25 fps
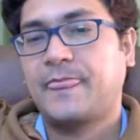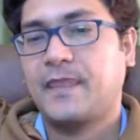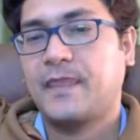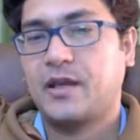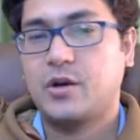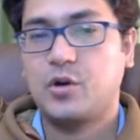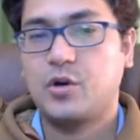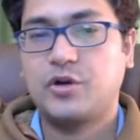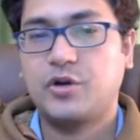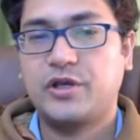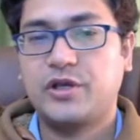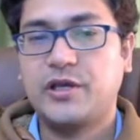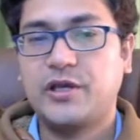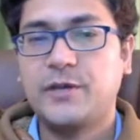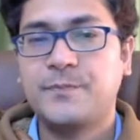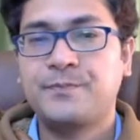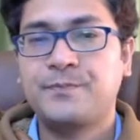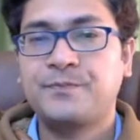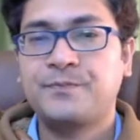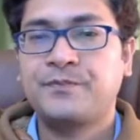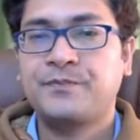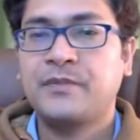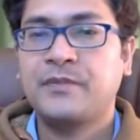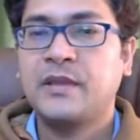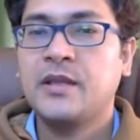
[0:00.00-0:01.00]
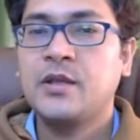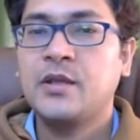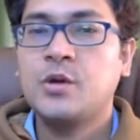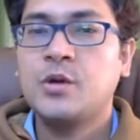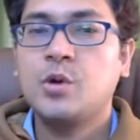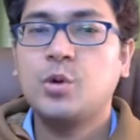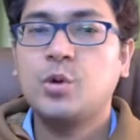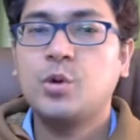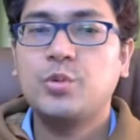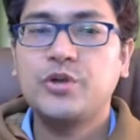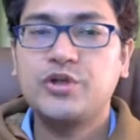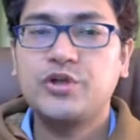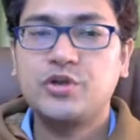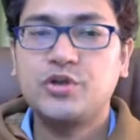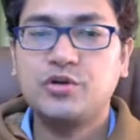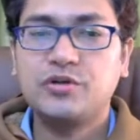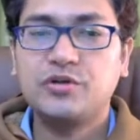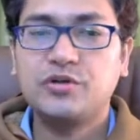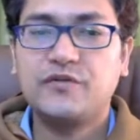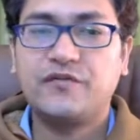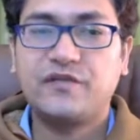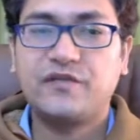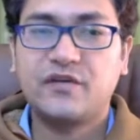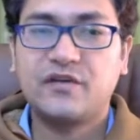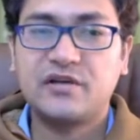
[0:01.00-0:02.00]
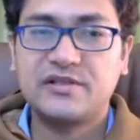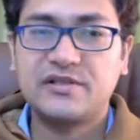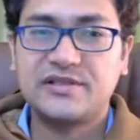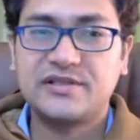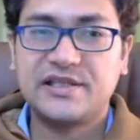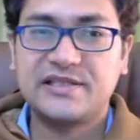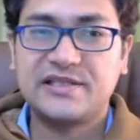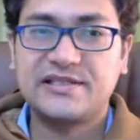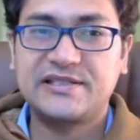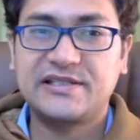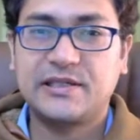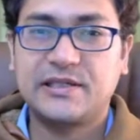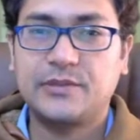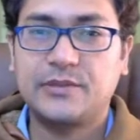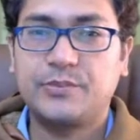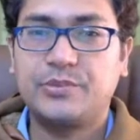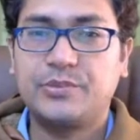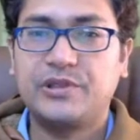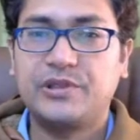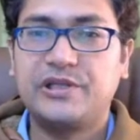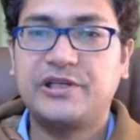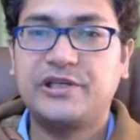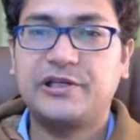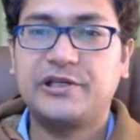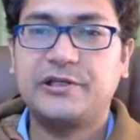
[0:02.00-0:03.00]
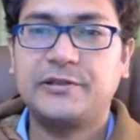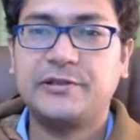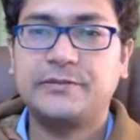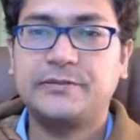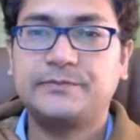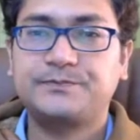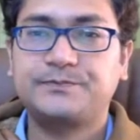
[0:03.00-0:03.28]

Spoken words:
Okay, we took the first example here,